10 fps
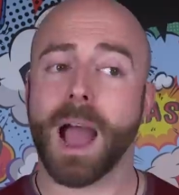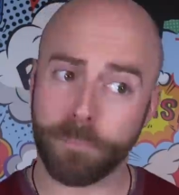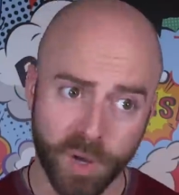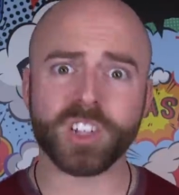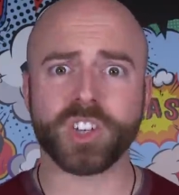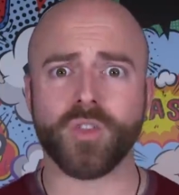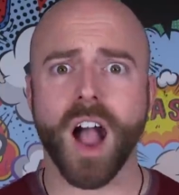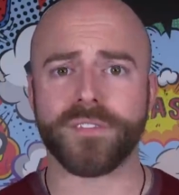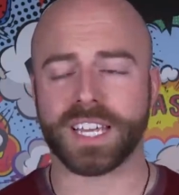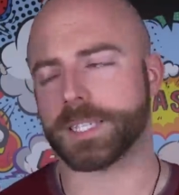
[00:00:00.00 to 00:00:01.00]
Now, bulls are
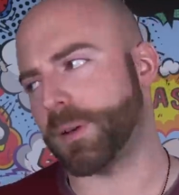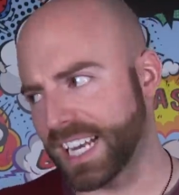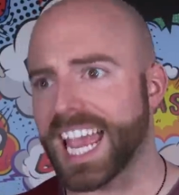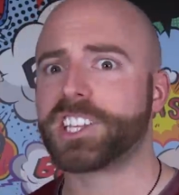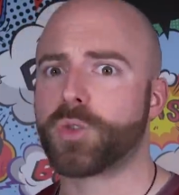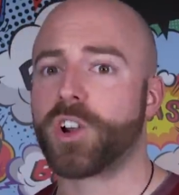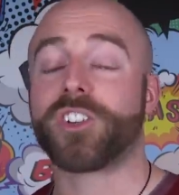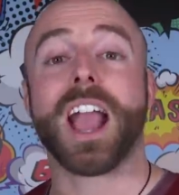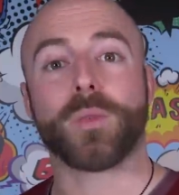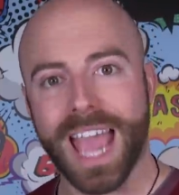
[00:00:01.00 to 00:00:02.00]
obvious, but in case you're
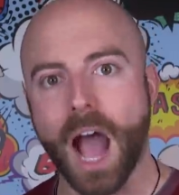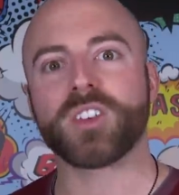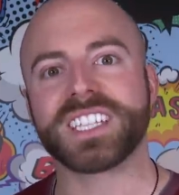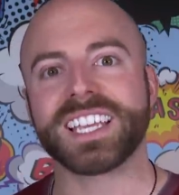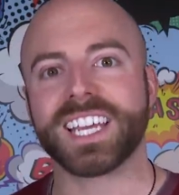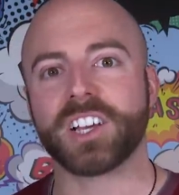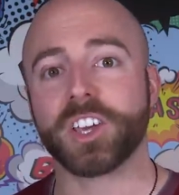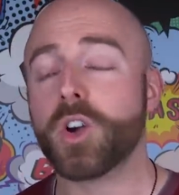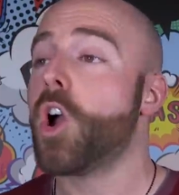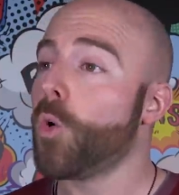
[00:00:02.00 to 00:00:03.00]
wondering how cows can kill
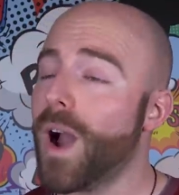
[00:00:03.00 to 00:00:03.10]
you,